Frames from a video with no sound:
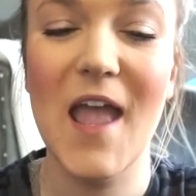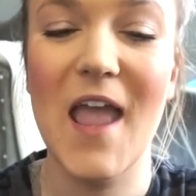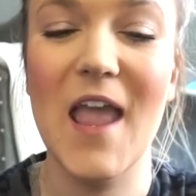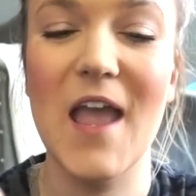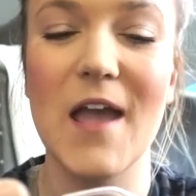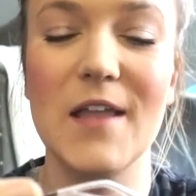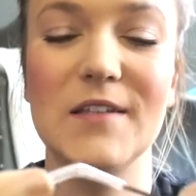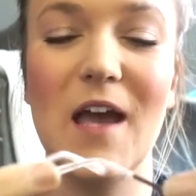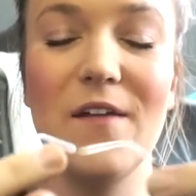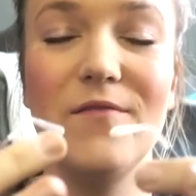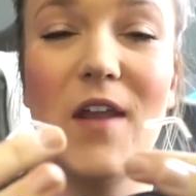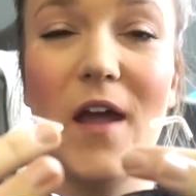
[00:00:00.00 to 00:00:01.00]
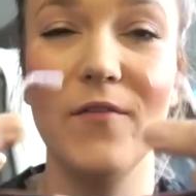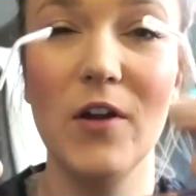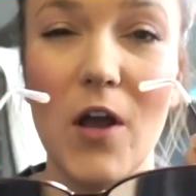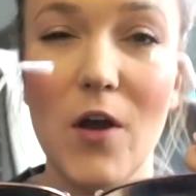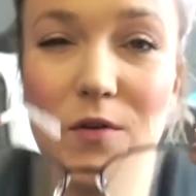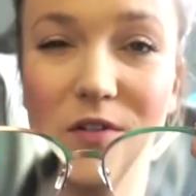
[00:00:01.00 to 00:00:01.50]
And I've
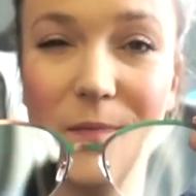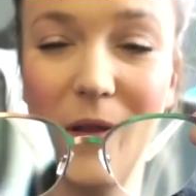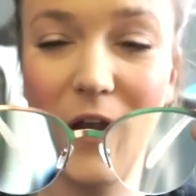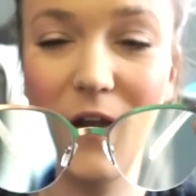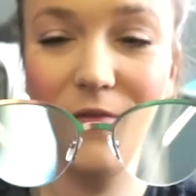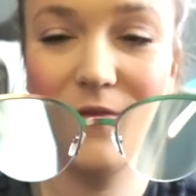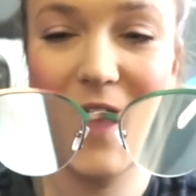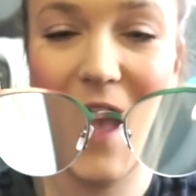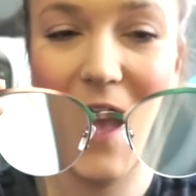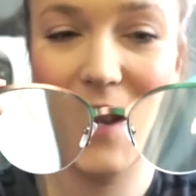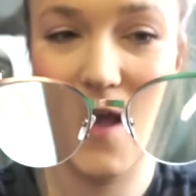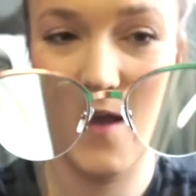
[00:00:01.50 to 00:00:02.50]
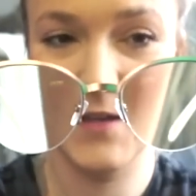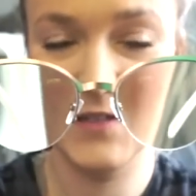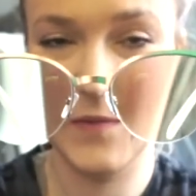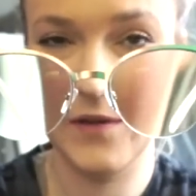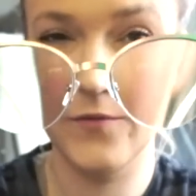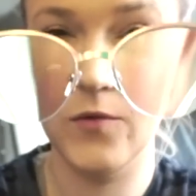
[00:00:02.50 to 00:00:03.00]
never owned a pair of cat eyes
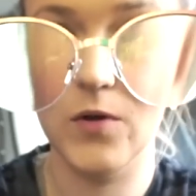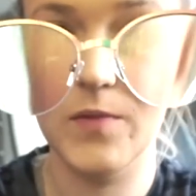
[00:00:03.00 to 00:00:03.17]
before,